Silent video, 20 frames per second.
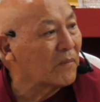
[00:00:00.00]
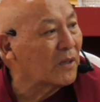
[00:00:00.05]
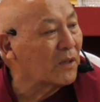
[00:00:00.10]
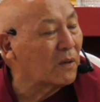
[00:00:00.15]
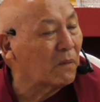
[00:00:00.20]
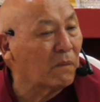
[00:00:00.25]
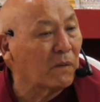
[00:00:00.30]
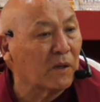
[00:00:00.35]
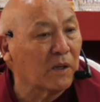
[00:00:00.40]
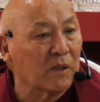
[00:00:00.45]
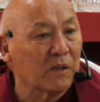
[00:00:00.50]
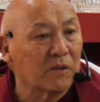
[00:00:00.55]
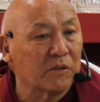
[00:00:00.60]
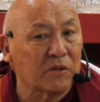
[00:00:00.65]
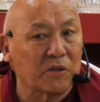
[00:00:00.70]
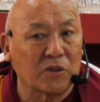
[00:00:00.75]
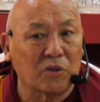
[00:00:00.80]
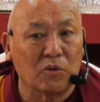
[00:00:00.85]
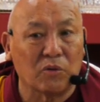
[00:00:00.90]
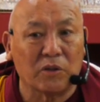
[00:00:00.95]
difficult
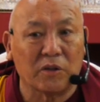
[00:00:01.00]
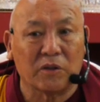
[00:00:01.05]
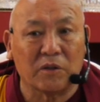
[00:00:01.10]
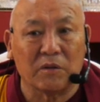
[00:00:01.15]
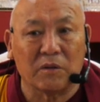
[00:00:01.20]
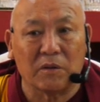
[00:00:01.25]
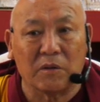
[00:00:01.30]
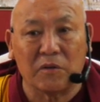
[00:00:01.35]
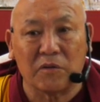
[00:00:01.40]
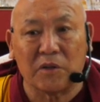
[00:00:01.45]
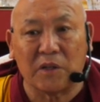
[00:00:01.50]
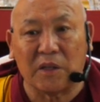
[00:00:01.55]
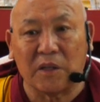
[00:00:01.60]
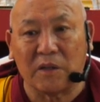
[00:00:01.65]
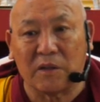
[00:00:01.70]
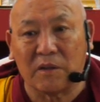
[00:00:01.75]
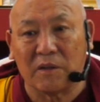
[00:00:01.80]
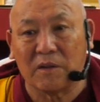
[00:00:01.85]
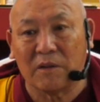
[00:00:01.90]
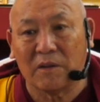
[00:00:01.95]
situation,
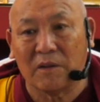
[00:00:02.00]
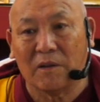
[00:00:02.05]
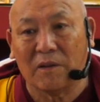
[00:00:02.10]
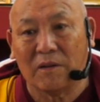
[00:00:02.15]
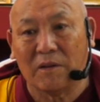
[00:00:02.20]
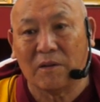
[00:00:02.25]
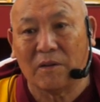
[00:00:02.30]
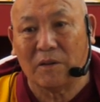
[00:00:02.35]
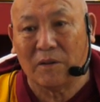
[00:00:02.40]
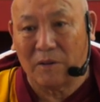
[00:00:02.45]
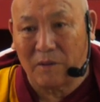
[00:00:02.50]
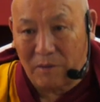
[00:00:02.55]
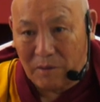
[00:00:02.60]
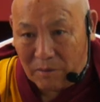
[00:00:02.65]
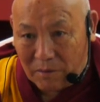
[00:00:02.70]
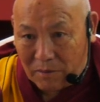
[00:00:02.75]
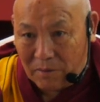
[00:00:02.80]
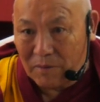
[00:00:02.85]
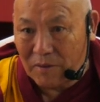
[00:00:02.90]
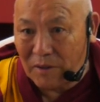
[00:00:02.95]
state?
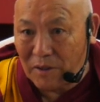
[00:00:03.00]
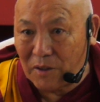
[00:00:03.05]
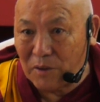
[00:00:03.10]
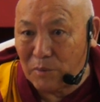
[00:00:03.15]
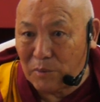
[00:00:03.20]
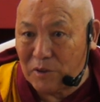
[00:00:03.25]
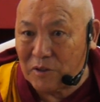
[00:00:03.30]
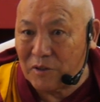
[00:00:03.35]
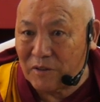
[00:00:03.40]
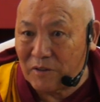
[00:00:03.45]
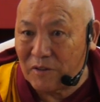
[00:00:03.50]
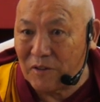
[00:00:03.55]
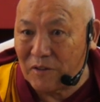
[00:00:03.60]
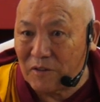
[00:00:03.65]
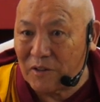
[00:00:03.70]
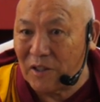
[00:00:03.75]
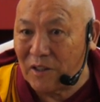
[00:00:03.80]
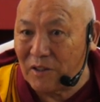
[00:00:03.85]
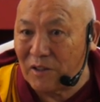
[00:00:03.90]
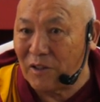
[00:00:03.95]
It was
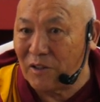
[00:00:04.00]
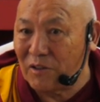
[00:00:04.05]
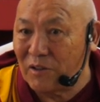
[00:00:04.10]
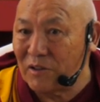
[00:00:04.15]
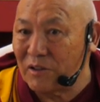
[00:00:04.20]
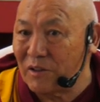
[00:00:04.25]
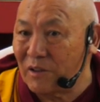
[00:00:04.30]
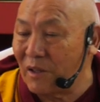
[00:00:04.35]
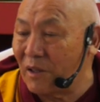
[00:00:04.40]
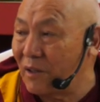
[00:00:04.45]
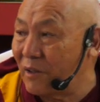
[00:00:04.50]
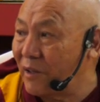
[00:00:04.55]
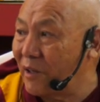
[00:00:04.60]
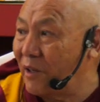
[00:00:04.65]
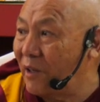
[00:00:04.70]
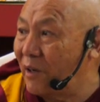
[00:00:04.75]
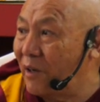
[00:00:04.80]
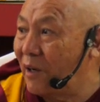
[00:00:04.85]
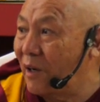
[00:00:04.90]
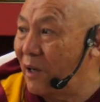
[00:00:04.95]
this unconditional
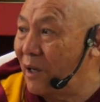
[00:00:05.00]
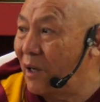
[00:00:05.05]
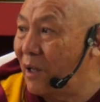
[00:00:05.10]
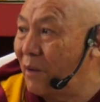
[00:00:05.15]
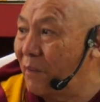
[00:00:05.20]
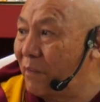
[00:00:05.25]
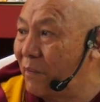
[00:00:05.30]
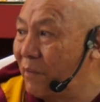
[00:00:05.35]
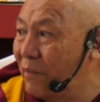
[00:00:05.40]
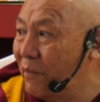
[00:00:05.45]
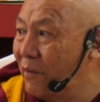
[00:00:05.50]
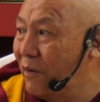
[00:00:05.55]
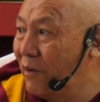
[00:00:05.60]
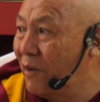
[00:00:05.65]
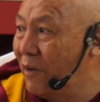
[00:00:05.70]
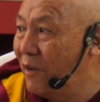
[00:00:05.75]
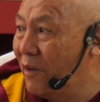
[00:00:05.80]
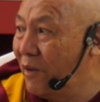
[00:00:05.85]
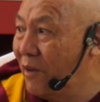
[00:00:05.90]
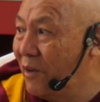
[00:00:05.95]
care and love.
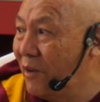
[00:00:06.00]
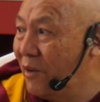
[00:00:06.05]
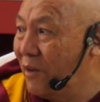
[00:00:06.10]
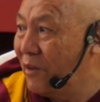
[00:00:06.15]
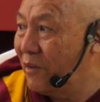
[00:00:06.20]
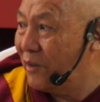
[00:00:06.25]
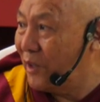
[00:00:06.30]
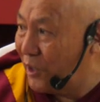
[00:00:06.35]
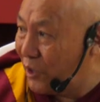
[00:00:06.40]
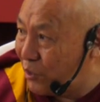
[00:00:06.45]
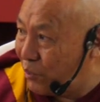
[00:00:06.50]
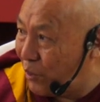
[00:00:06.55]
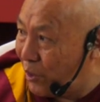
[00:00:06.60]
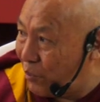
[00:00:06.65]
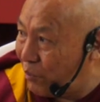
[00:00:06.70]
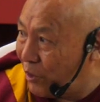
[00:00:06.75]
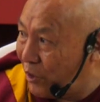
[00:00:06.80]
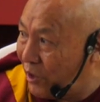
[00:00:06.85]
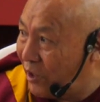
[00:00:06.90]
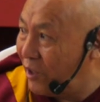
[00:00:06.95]
That's what
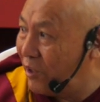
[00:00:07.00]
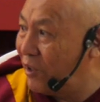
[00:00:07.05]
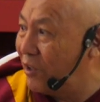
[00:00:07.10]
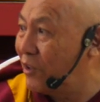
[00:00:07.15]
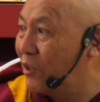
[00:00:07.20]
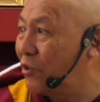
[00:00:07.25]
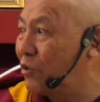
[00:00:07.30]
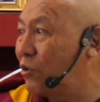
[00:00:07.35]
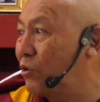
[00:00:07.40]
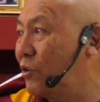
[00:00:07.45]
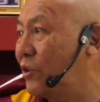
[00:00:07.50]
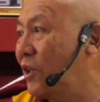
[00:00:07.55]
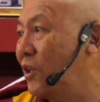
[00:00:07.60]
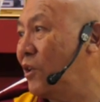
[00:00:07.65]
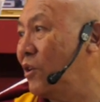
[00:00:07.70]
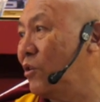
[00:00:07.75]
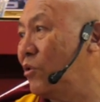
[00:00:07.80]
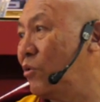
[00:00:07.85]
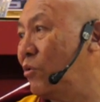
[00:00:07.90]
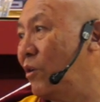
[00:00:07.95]
we need in the
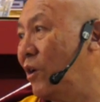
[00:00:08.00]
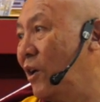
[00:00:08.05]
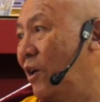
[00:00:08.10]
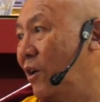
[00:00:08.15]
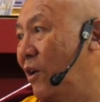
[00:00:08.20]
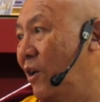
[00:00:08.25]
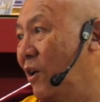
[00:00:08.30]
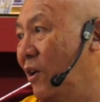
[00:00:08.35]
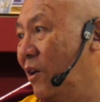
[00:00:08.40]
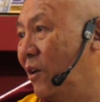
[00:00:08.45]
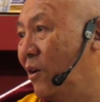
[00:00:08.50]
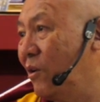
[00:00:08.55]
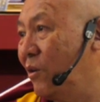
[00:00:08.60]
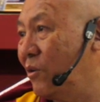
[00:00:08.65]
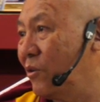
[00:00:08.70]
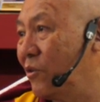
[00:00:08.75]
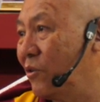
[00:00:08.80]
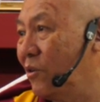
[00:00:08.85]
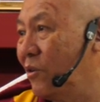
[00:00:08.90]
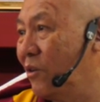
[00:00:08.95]
society today
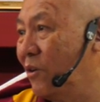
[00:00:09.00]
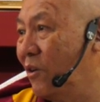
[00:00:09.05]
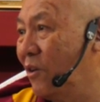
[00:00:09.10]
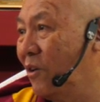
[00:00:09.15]
also.